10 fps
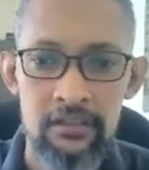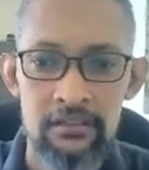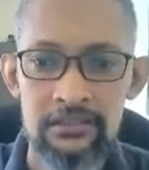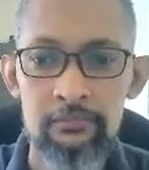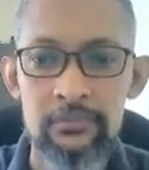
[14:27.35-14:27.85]

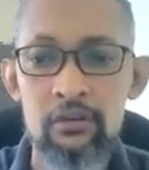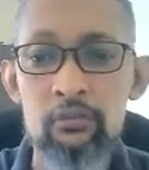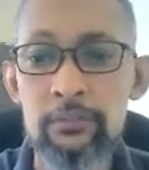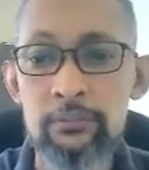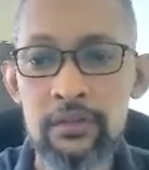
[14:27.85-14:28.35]
Sometimes
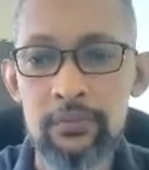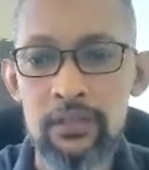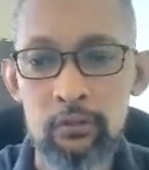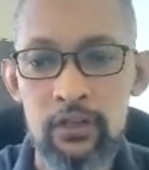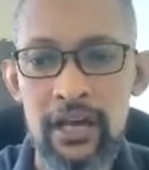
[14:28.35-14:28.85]

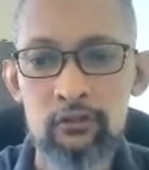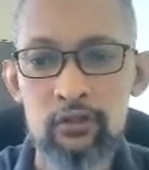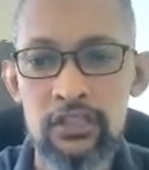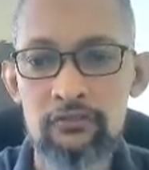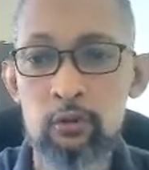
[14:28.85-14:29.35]
we have to
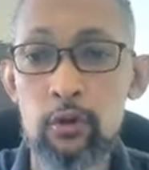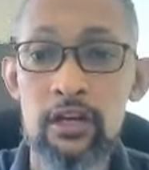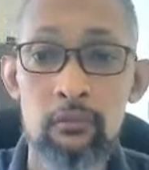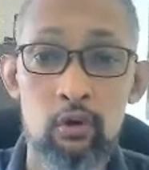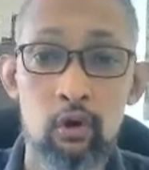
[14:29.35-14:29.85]
give a
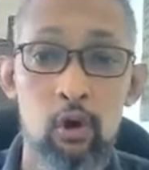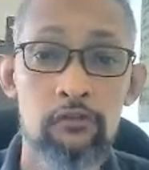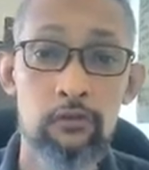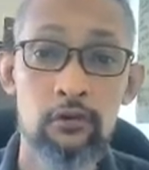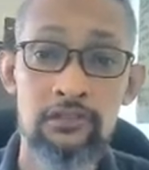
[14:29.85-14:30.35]
wake-up call
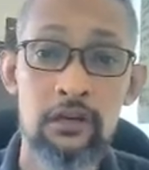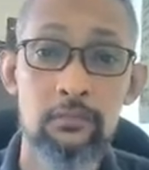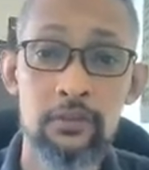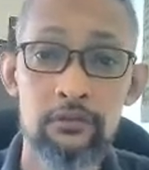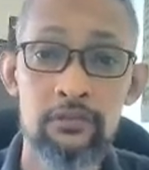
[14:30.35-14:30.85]
for some
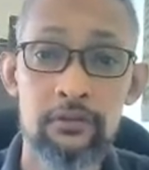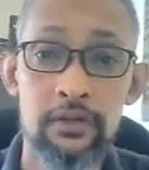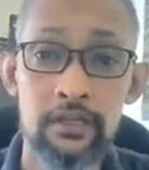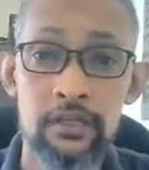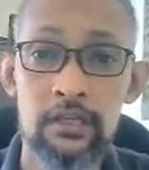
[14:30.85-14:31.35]
people there,
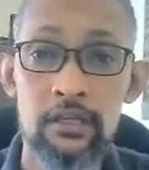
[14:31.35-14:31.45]
okay.